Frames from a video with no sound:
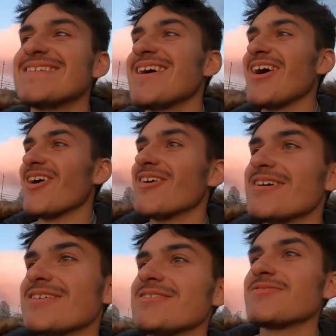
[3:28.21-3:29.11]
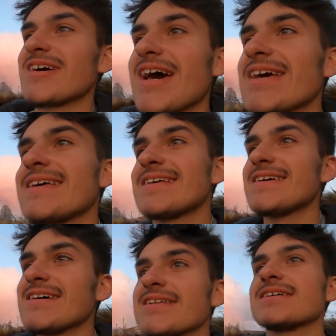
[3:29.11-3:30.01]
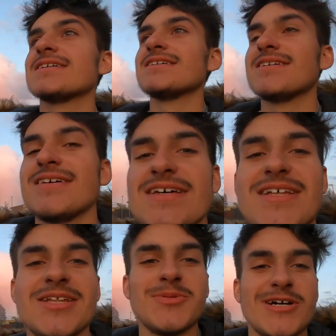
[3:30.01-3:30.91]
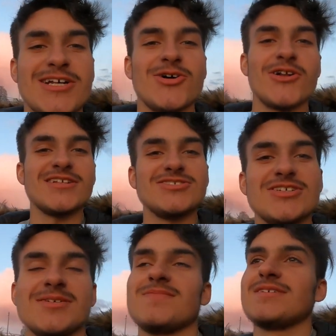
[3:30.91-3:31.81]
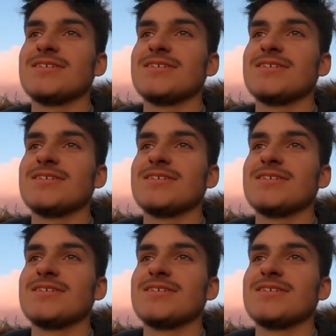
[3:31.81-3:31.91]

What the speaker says: No, we gotta get Ian, and then we're gonna go to the gym.